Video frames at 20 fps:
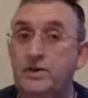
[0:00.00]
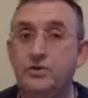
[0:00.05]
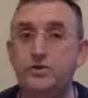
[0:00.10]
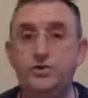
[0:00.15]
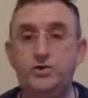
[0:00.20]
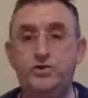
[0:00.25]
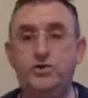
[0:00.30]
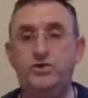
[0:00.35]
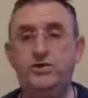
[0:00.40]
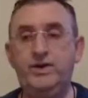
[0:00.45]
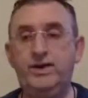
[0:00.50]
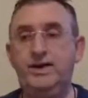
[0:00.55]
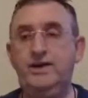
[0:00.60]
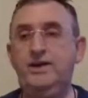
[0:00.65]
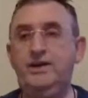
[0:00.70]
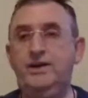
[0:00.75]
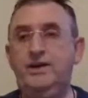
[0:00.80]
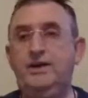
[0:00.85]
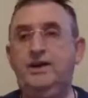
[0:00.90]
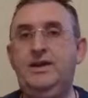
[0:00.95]
you're
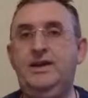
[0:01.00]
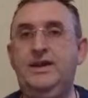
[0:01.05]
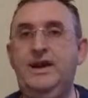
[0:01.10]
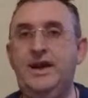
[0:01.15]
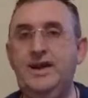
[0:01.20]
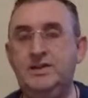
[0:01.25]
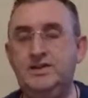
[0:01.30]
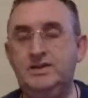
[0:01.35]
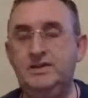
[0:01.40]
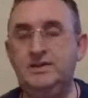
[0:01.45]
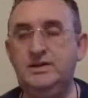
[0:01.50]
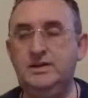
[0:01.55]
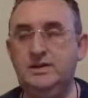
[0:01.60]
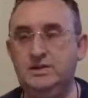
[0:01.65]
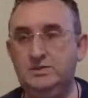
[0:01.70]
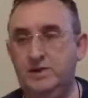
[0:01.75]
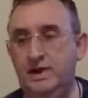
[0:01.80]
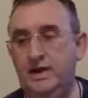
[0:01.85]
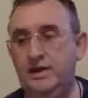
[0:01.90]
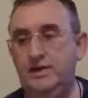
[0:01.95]
creating a connection
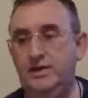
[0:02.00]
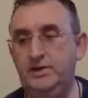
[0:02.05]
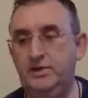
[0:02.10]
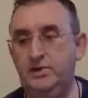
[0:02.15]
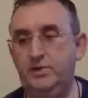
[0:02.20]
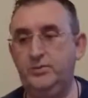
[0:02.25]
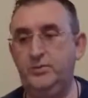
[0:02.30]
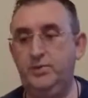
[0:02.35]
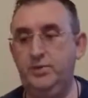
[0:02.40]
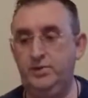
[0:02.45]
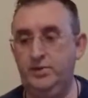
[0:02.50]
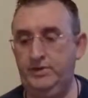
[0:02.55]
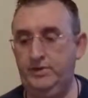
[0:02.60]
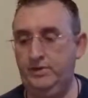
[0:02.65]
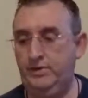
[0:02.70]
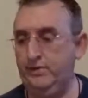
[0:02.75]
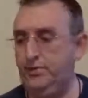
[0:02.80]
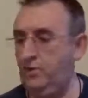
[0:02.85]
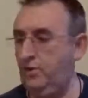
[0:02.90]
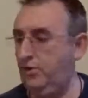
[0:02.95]
as well, and you're putting
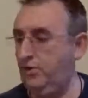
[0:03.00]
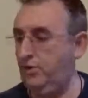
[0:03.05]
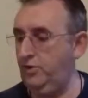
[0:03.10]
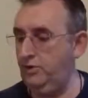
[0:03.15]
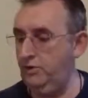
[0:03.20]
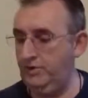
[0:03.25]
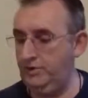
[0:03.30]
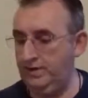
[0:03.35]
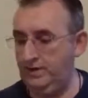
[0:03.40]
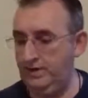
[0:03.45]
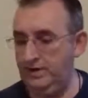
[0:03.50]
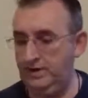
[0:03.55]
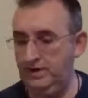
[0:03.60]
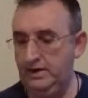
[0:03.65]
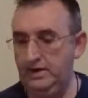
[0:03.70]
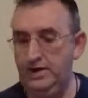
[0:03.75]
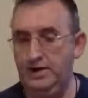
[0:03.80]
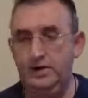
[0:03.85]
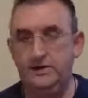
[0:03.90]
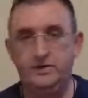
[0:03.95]
the thought out there
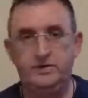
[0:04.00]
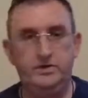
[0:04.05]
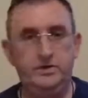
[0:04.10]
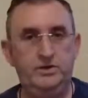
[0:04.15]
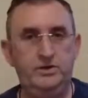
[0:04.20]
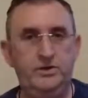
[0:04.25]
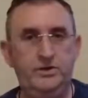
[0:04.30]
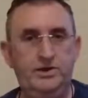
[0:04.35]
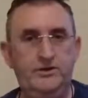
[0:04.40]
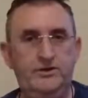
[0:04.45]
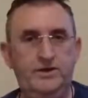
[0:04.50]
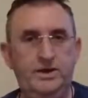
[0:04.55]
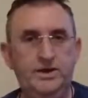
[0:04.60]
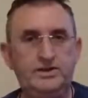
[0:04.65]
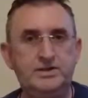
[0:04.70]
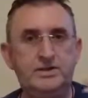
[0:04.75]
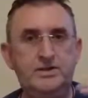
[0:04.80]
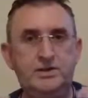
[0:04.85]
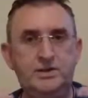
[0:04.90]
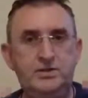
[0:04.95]
to the
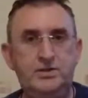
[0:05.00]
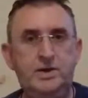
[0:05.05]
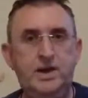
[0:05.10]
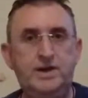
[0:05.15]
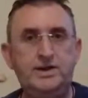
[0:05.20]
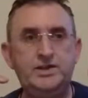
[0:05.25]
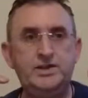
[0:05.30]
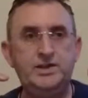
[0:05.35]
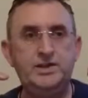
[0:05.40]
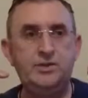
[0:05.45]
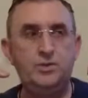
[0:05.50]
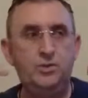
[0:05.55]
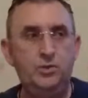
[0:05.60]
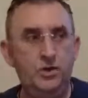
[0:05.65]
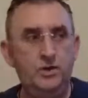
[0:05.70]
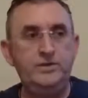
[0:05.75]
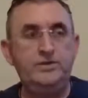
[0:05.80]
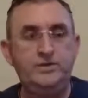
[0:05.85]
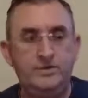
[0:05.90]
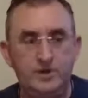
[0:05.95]
universe that you actually
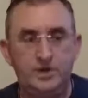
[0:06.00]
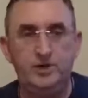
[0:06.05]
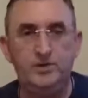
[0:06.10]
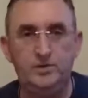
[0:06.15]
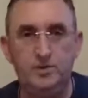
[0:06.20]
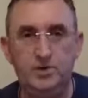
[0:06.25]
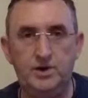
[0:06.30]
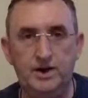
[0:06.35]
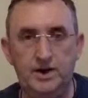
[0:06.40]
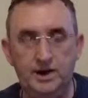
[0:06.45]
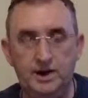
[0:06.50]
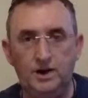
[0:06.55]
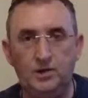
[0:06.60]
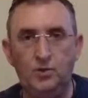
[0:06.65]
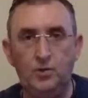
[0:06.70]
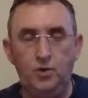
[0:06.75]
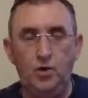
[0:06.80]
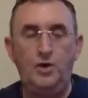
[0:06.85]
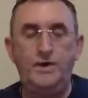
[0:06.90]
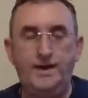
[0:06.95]
want to communicate,
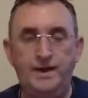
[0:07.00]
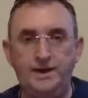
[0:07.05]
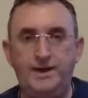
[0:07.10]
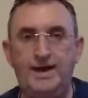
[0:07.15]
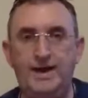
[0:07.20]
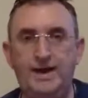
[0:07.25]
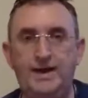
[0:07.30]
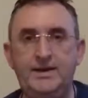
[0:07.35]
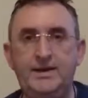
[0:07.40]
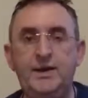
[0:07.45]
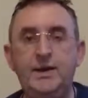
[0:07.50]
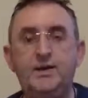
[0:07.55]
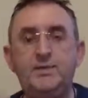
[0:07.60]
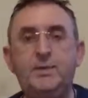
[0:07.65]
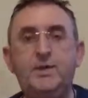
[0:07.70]
you want a guide.